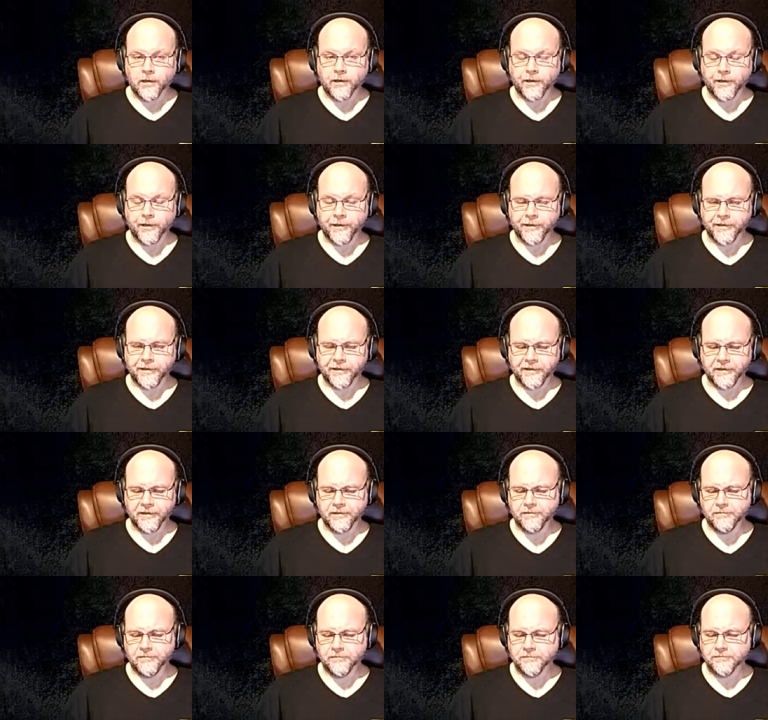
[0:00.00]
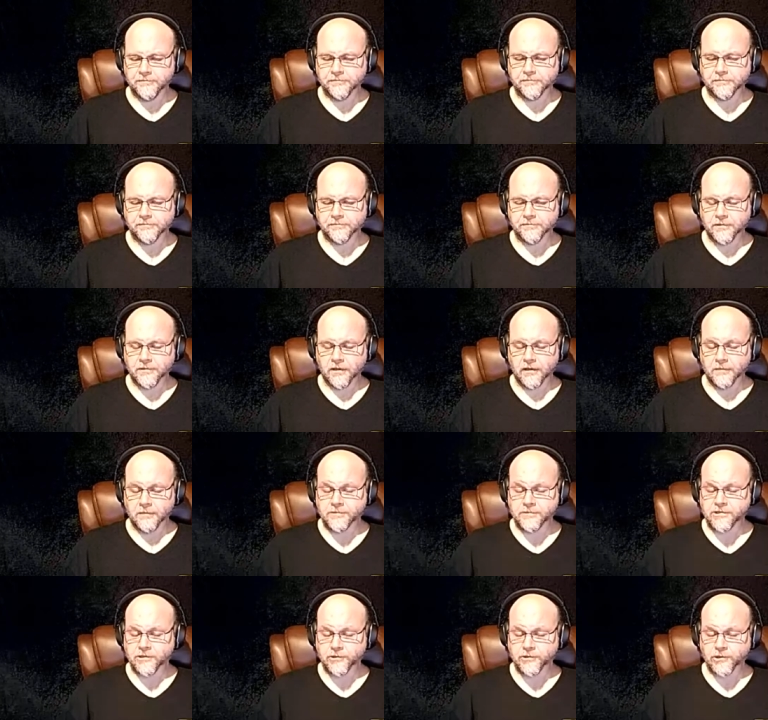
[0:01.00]
I'm
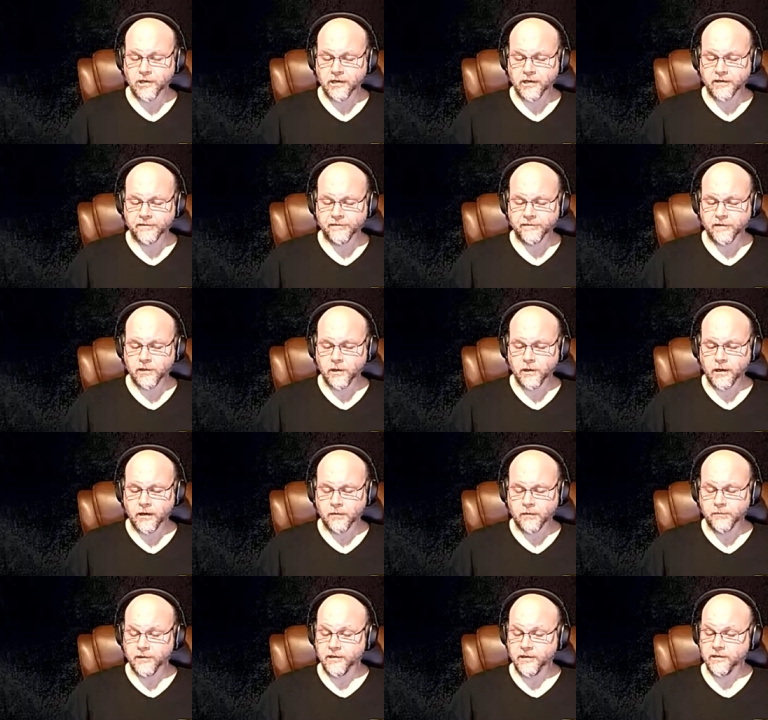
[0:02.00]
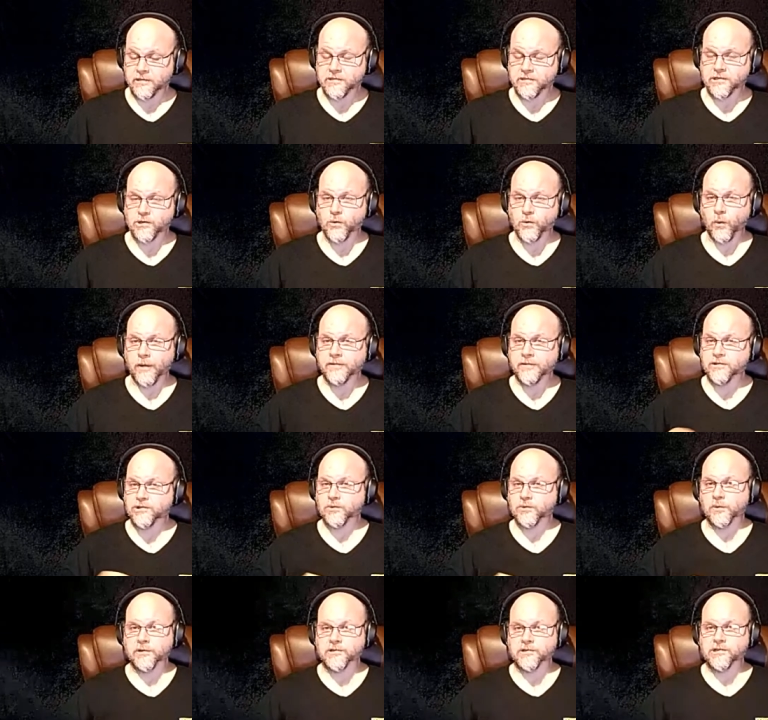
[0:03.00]
still trying to figure out, because the way the
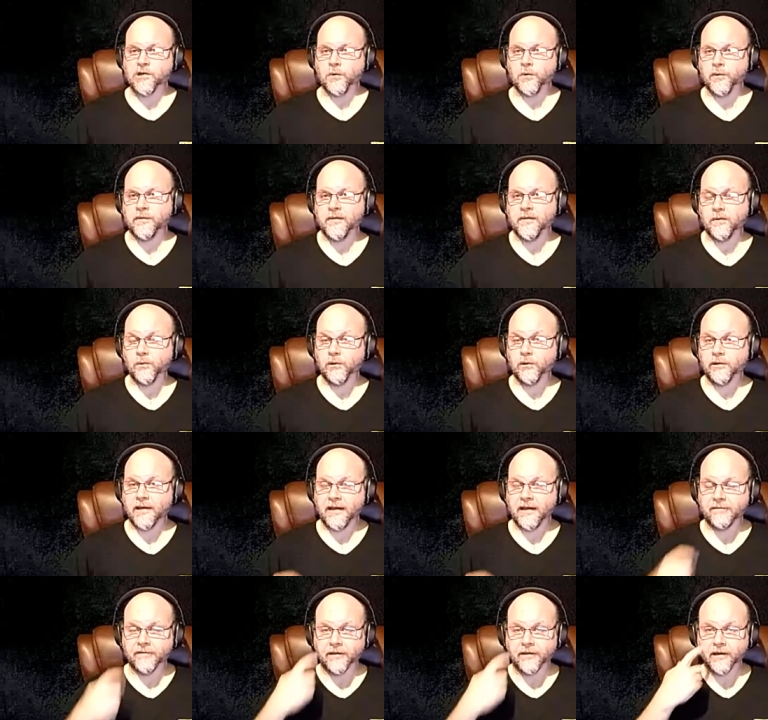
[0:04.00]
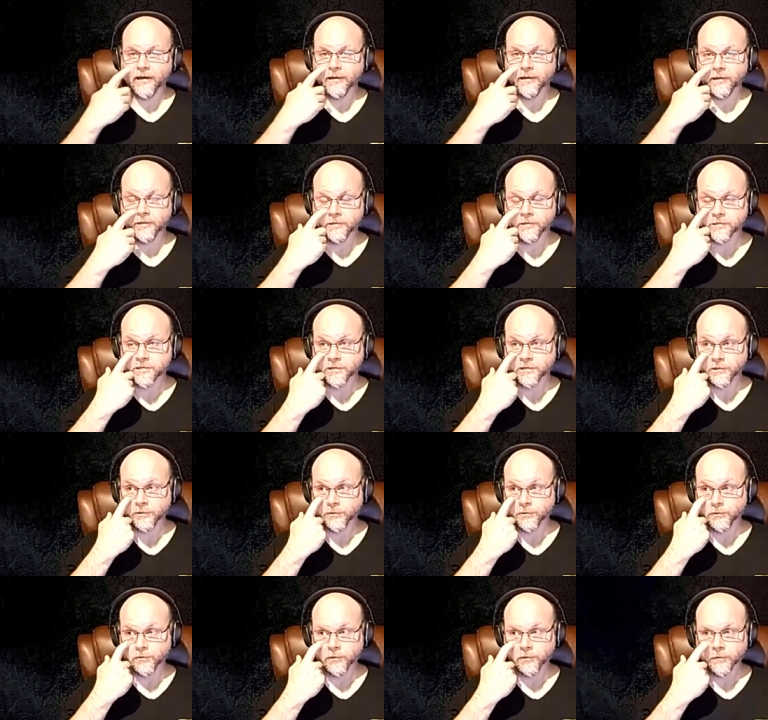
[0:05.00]
story is going, they really haven't gotten
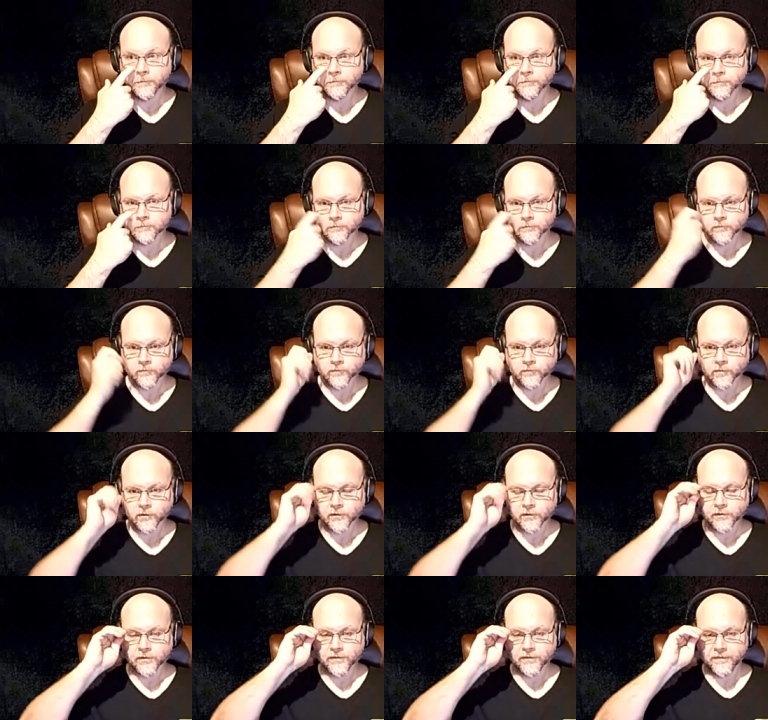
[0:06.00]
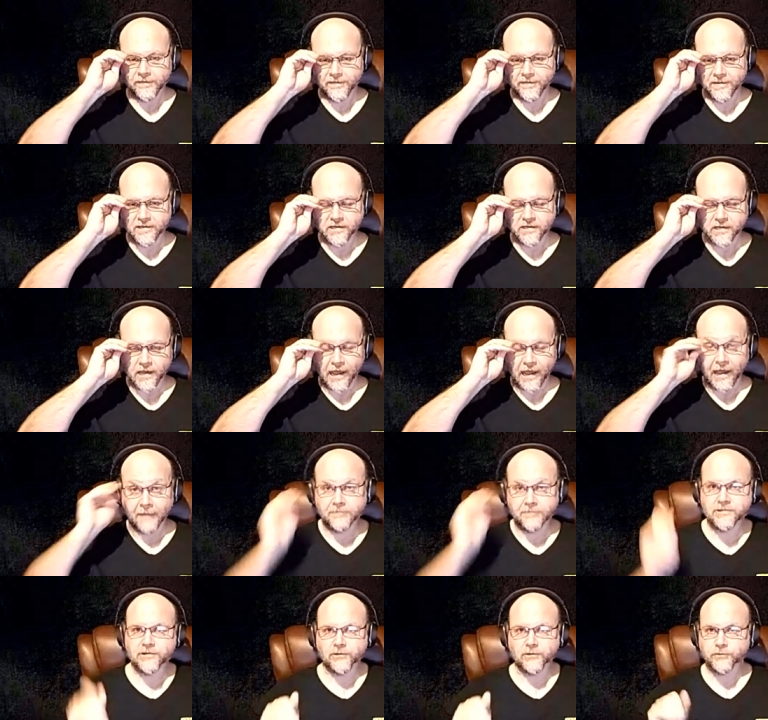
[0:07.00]
into the
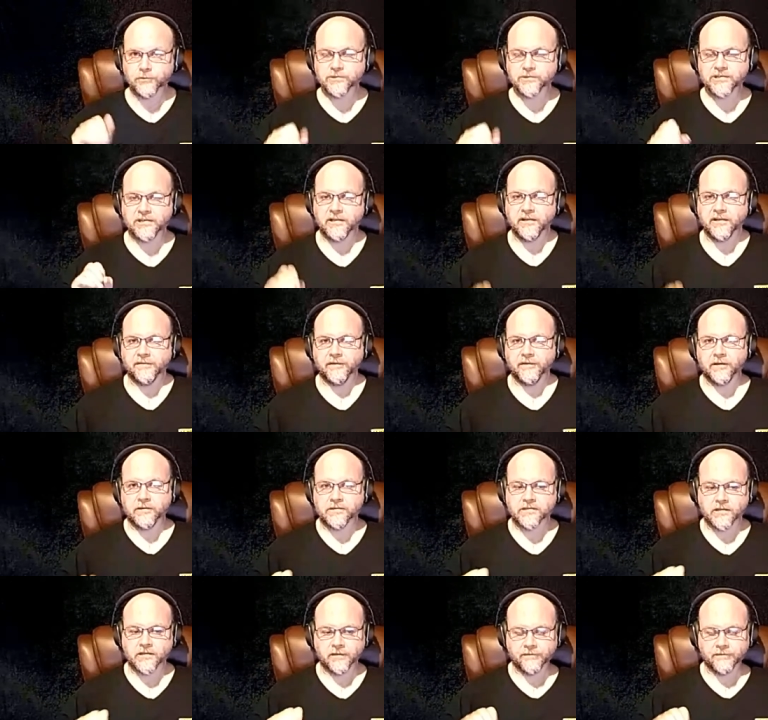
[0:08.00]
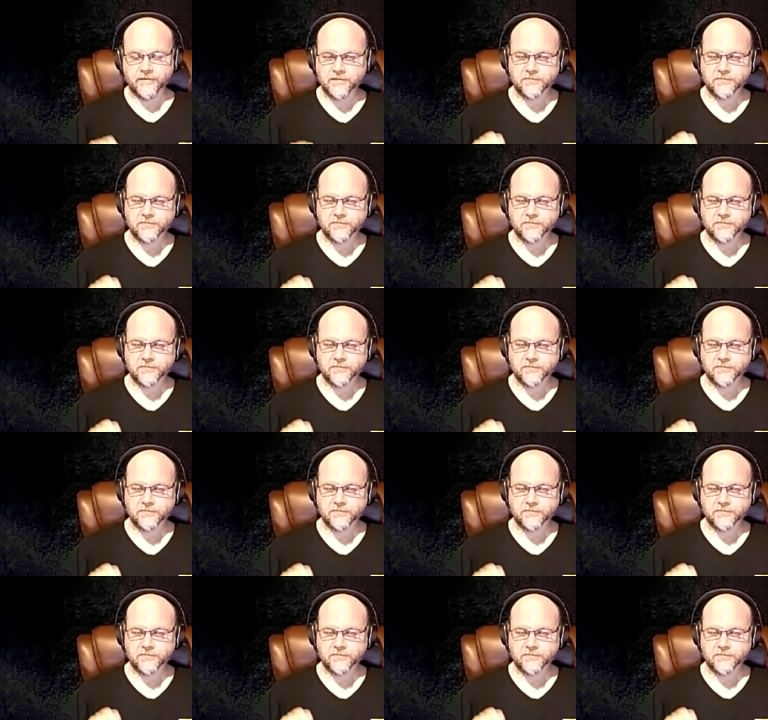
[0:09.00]
absolute significance of this